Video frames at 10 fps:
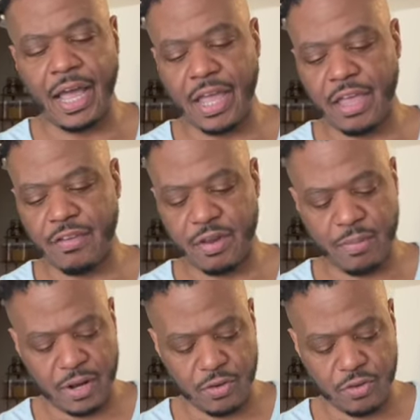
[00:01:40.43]

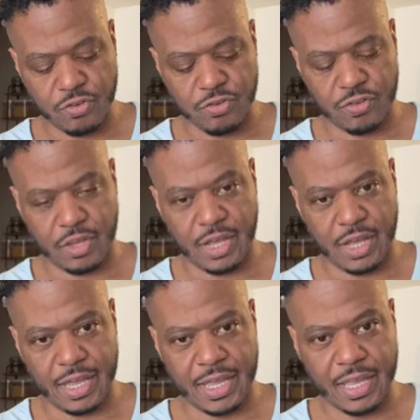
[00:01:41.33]
anybody who uses
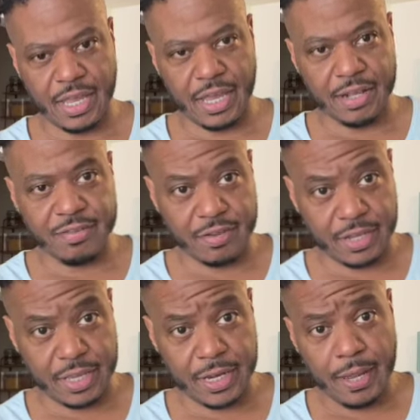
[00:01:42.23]
insulin.